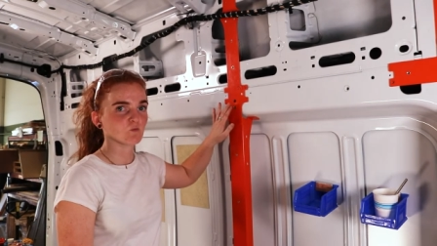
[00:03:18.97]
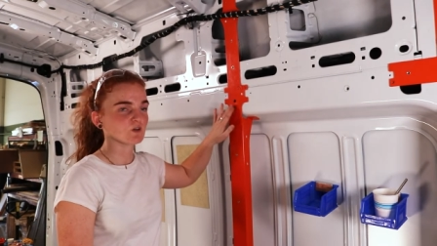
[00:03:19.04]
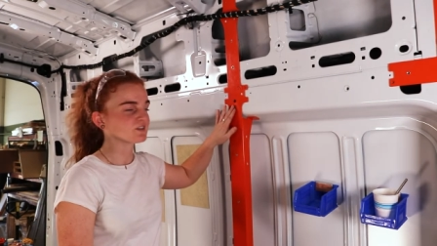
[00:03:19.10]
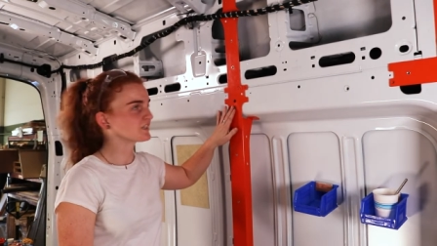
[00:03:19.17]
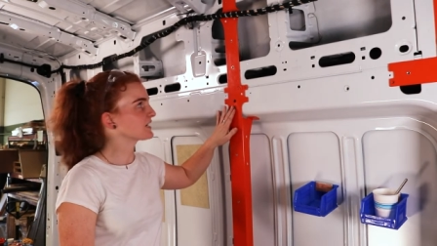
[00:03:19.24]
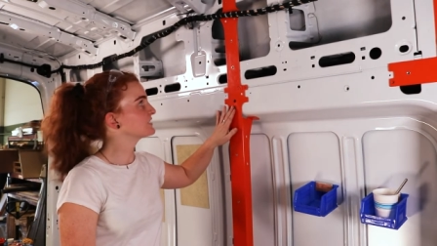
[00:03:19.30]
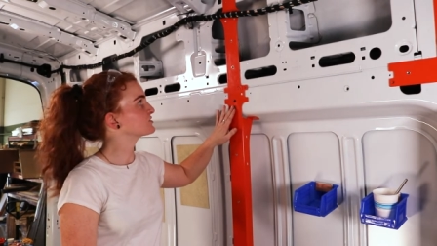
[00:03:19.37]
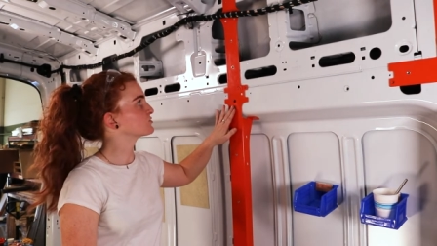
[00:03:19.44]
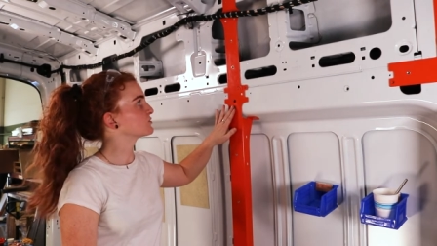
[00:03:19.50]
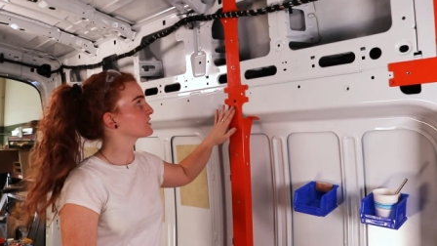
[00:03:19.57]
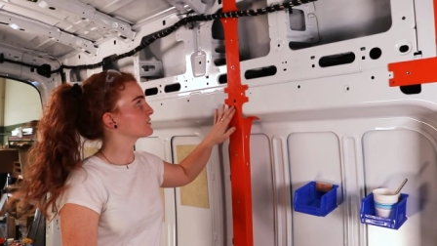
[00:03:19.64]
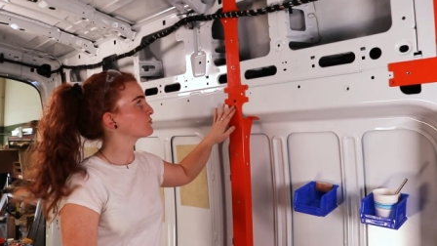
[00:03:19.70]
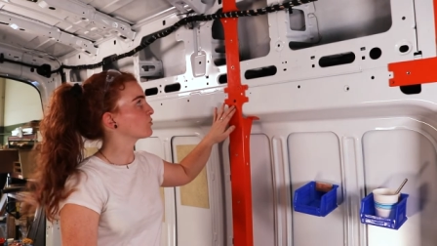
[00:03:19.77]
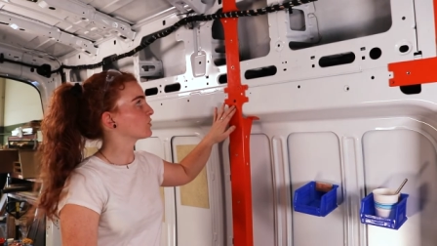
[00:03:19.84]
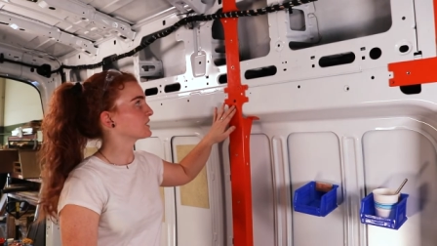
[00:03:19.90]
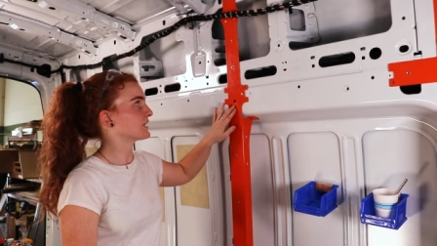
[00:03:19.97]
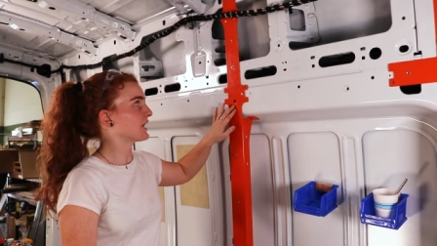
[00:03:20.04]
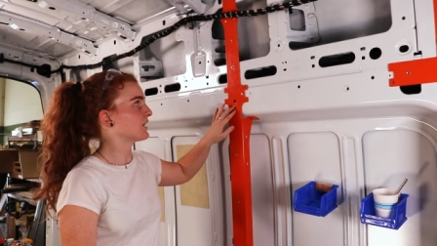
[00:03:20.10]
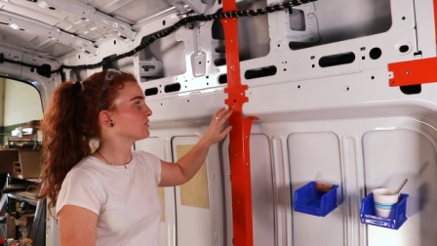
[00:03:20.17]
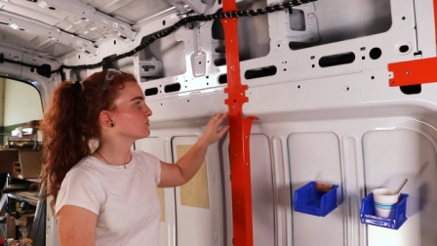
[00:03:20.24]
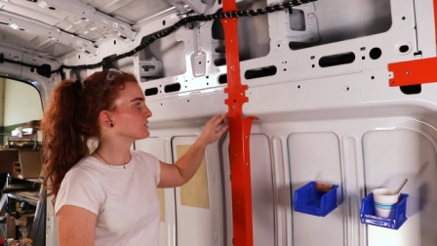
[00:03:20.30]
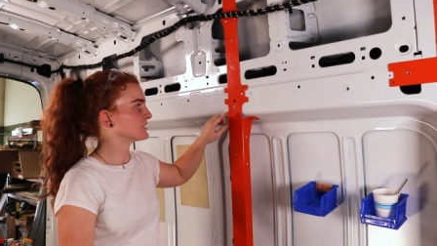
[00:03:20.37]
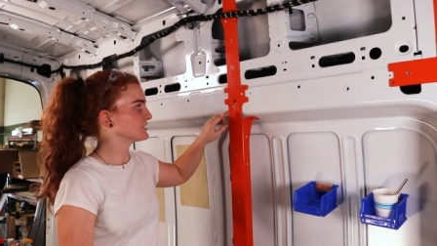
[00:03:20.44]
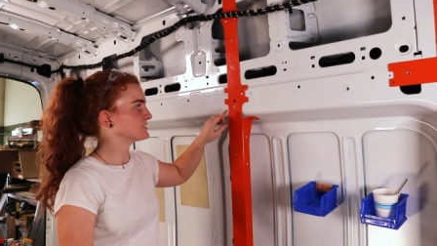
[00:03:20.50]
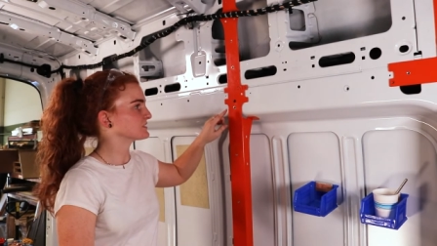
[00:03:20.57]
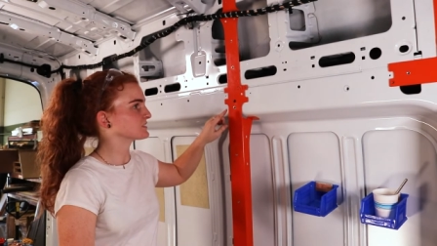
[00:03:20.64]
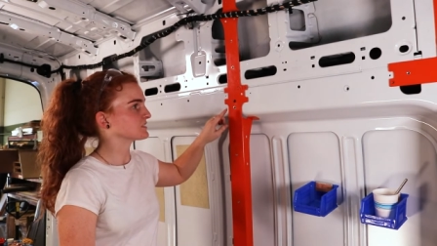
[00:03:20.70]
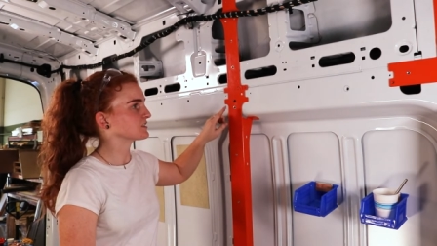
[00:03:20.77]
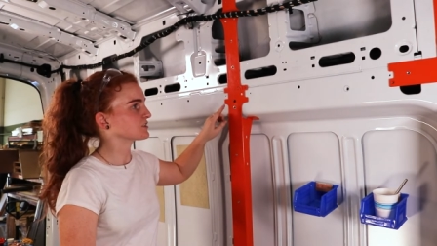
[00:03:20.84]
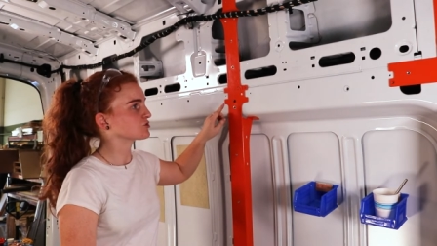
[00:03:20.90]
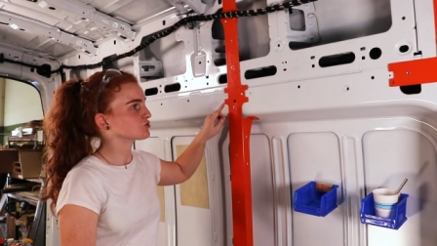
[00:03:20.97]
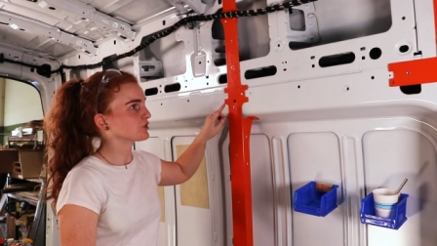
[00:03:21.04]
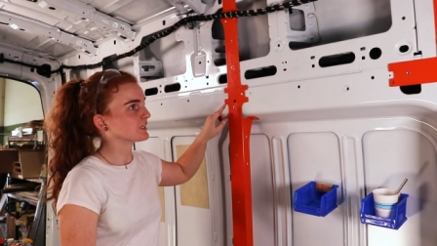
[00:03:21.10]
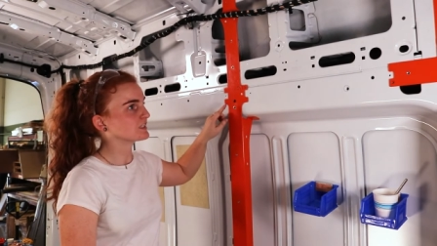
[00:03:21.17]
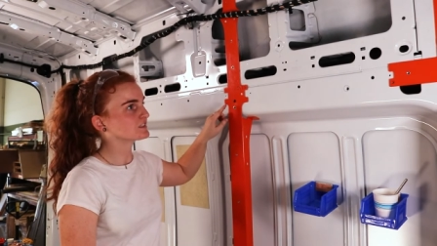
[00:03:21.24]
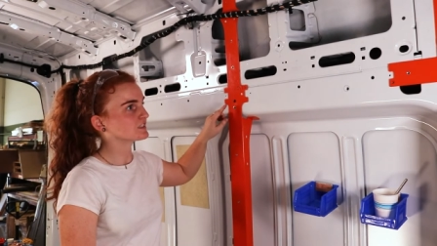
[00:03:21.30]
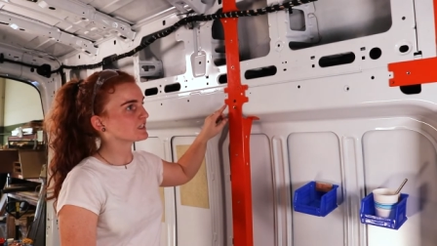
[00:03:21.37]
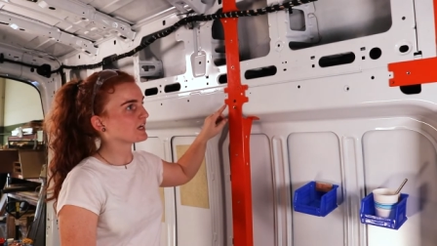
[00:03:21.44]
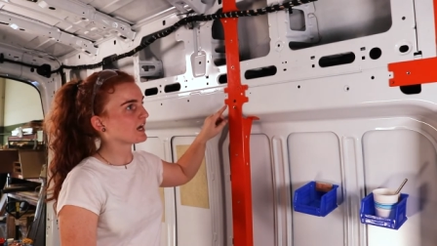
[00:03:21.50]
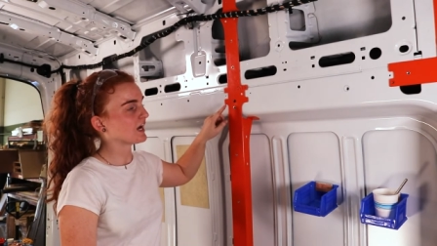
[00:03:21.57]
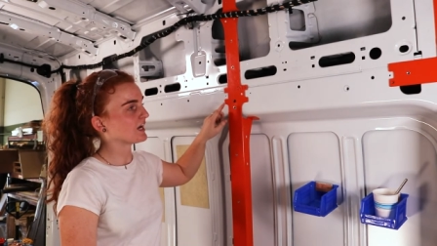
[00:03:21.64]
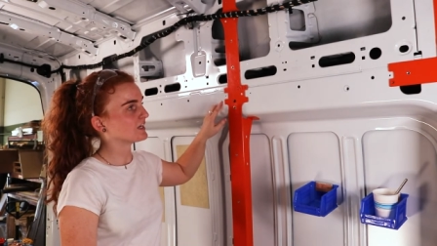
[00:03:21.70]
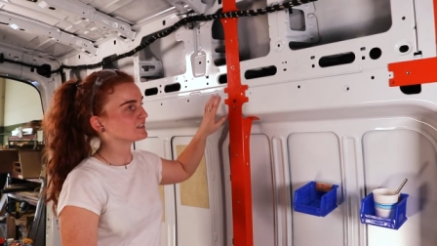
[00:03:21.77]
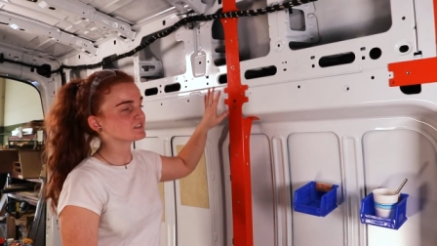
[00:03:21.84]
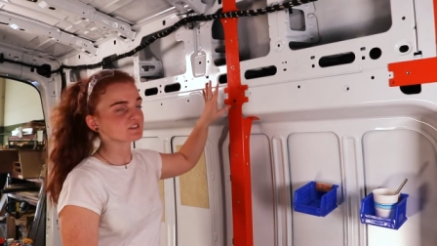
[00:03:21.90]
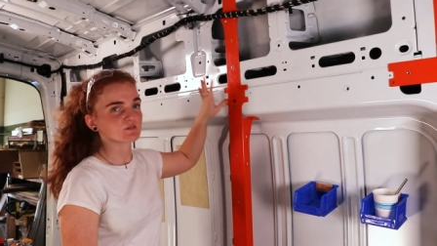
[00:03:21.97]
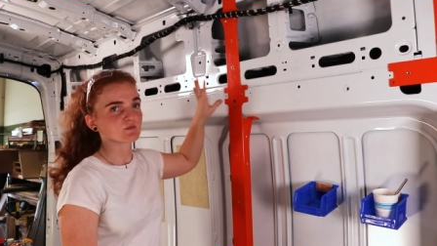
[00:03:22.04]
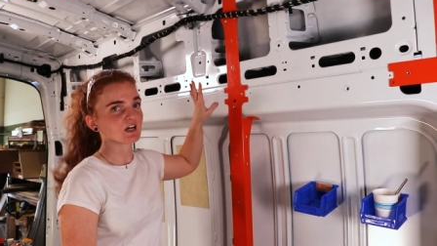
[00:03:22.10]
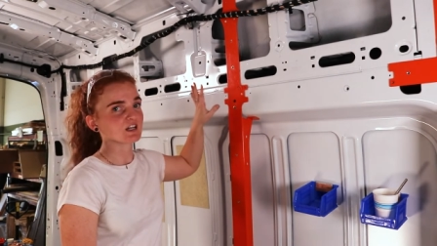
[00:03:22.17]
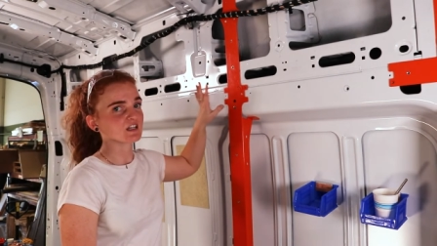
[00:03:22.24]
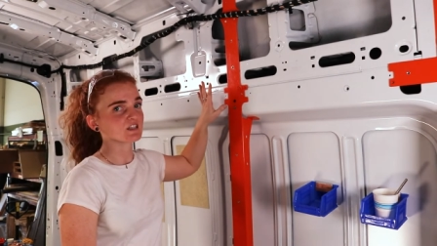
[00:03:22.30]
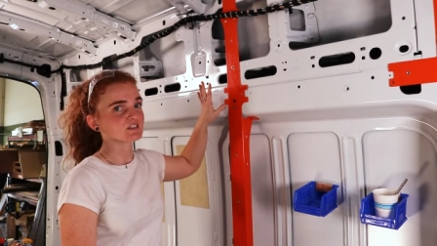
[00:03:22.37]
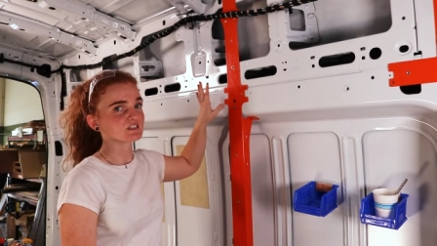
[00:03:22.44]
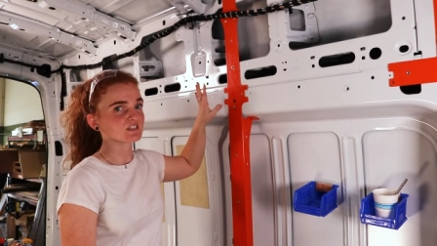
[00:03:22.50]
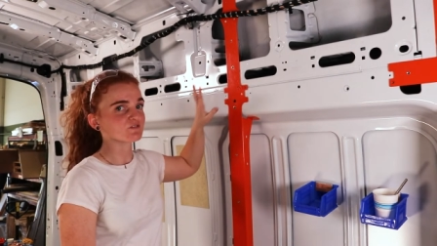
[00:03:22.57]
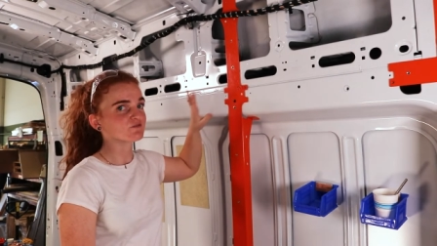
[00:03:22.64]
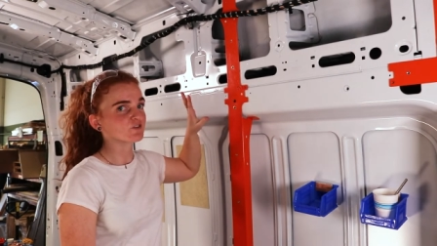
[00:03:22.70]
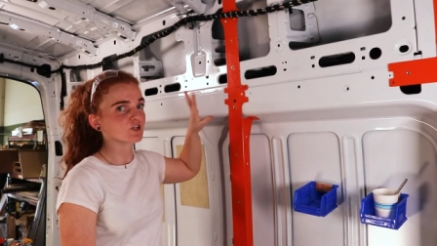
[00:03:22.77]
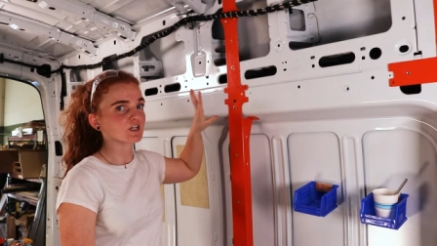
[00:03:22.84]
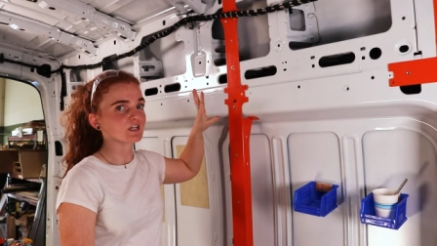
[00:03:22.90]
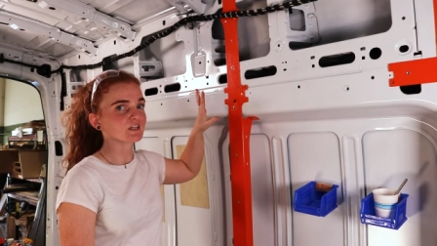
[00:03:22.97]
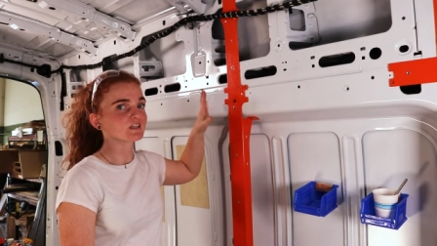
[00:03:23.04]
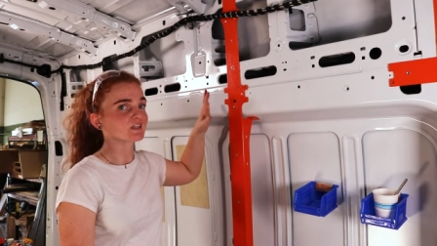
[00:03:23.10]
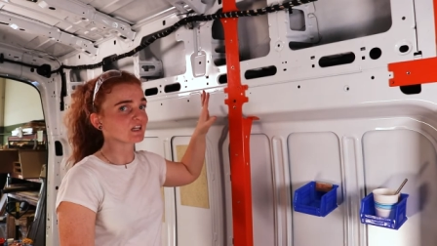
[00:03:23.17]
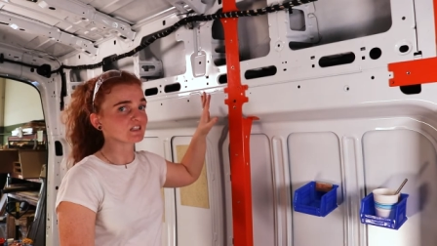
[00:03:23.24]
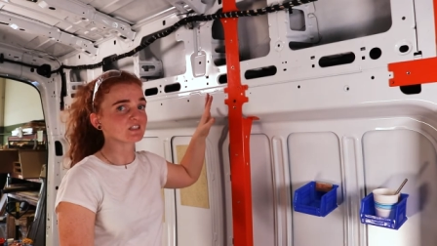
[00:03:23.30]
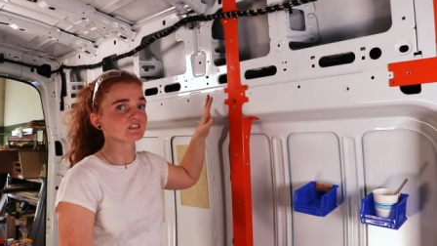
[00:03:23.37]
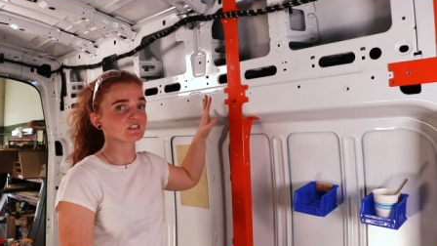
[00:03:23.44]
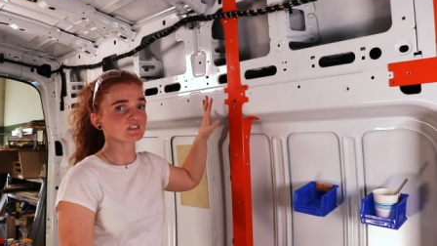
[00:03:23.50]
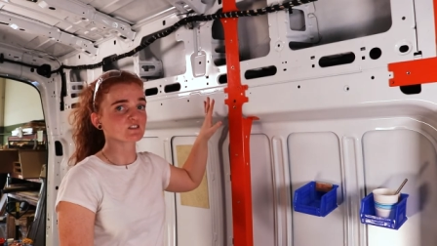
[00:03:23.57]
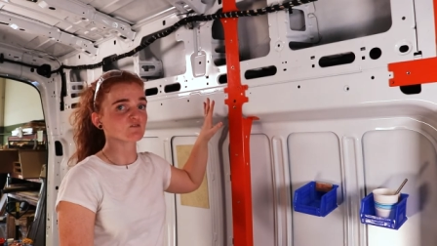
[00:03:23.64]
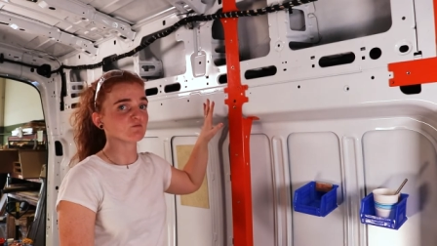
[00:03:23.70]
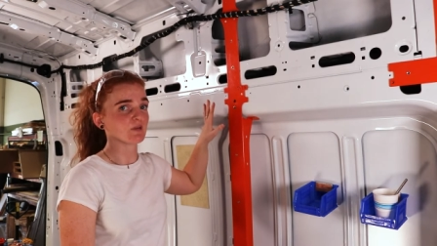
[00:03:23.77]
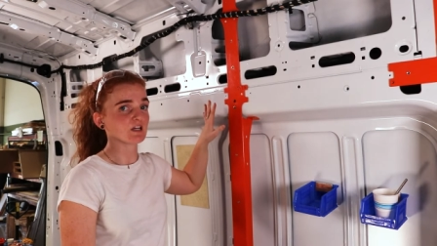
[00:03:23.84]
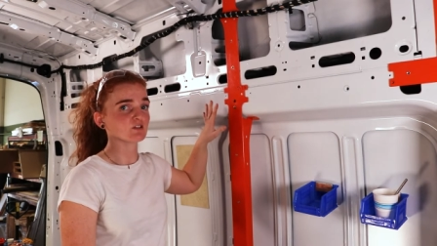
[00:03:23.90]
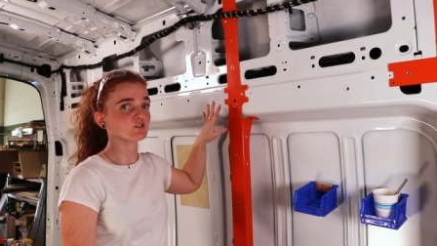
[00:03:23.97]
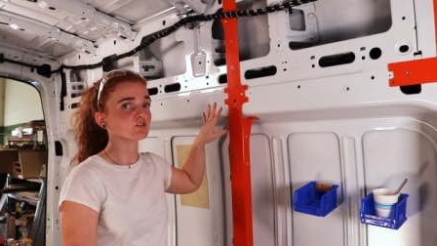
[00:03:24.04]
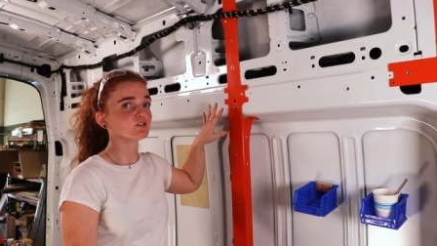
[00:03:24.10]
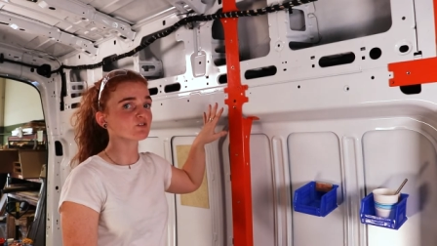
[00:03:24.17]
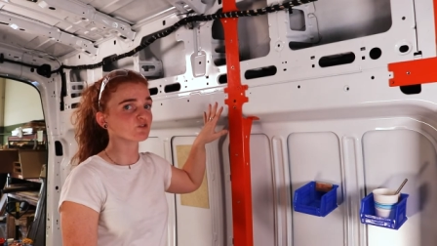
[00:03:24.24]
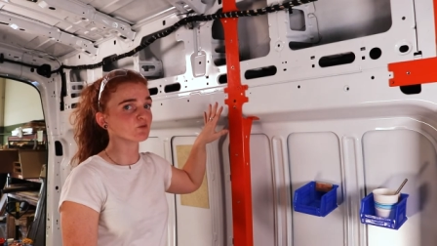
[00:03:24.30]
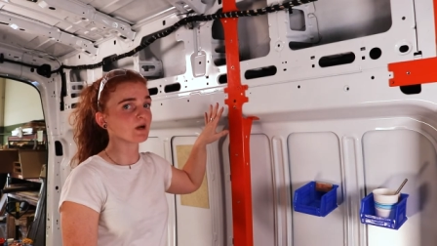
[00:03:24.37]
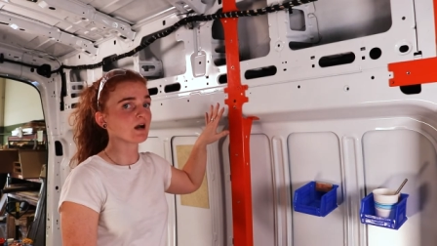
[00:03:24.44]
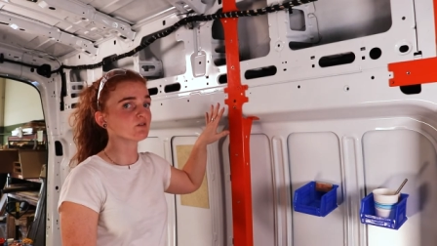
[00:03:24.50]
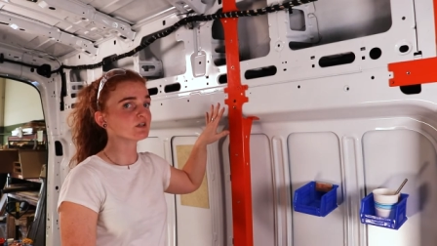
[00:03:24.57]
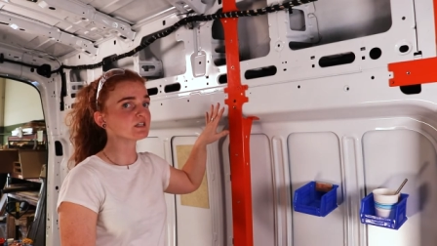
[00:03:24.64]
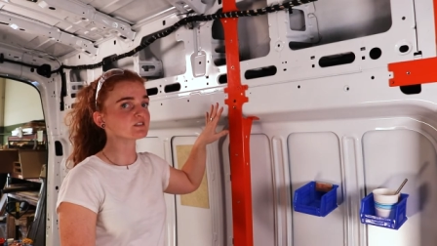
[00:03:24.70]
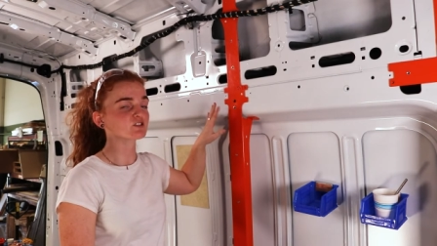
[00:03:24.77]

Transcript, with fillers: One thing I do want to point out is the Transit has some kind of differing thicknesses of metal throughout it,